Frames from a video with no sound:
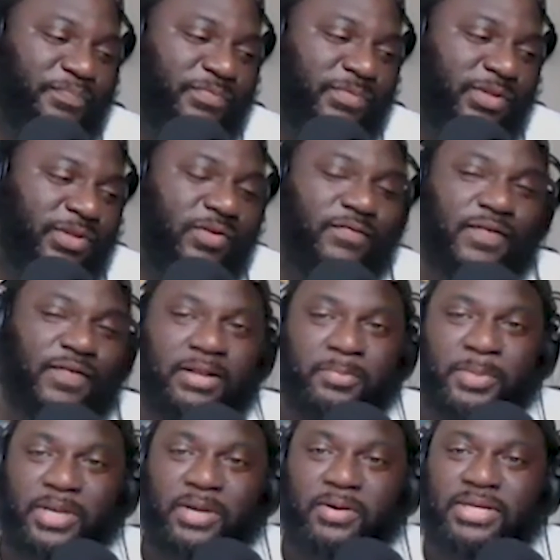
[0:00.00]
You can follow
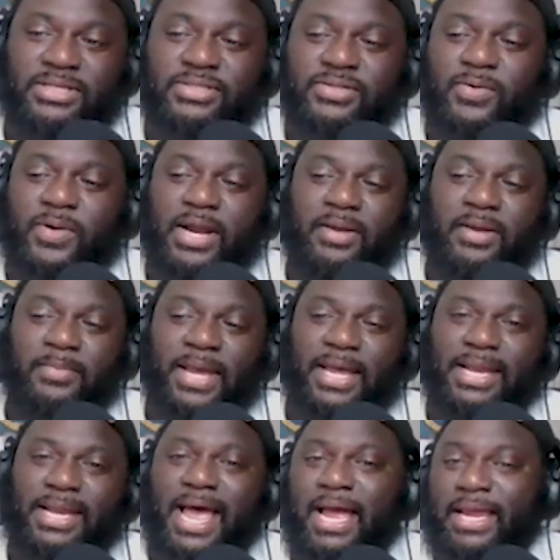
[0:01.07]
me on Instagram
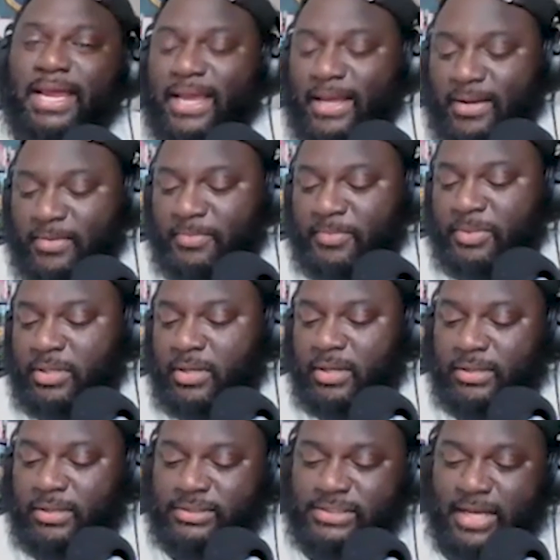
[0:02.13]
at I am
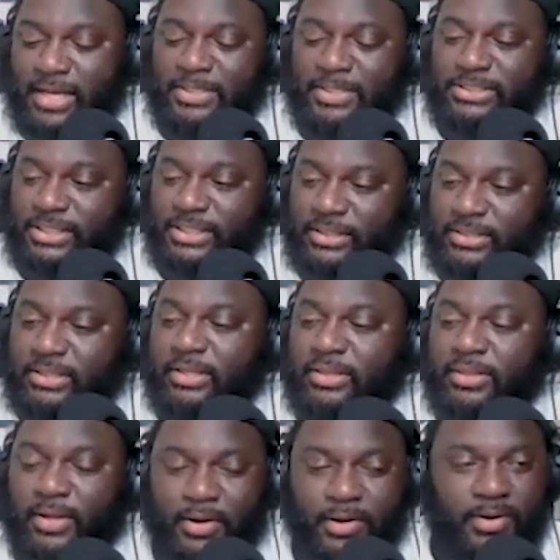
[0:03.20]
Tommy T the
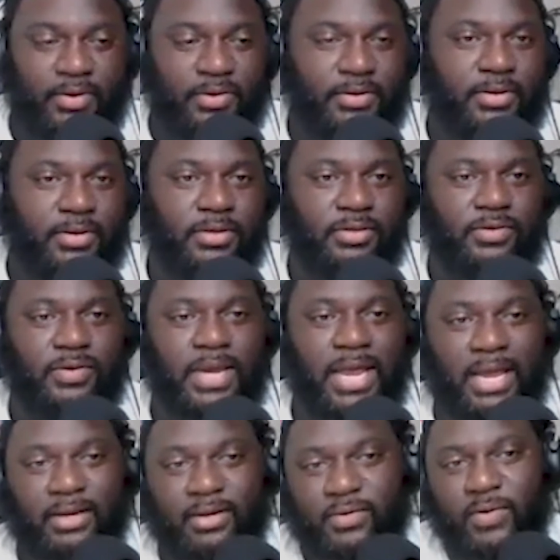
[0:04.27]
Third. You
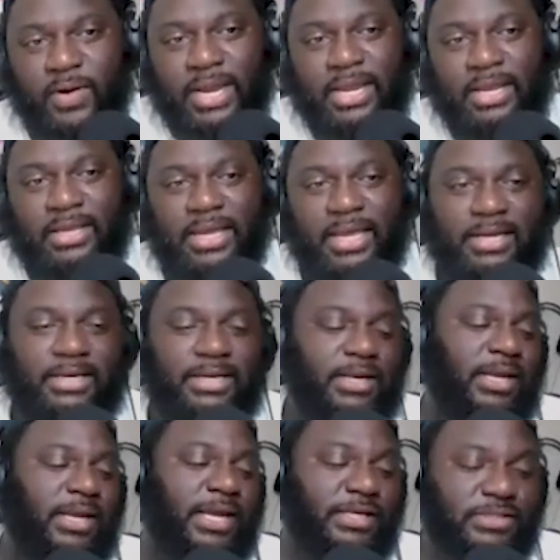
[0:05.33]
got Greg at
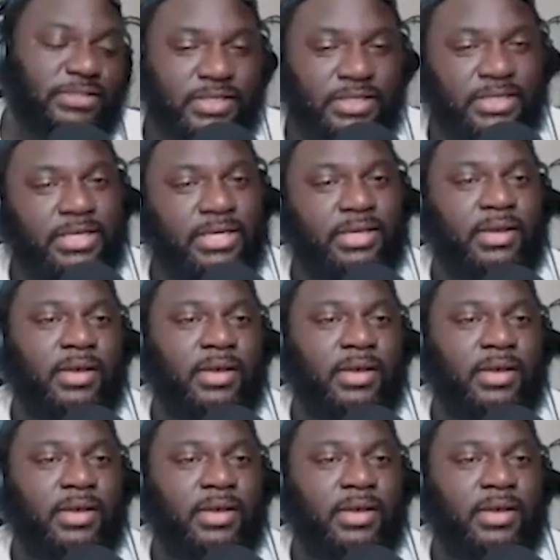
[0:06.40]
instantly_G,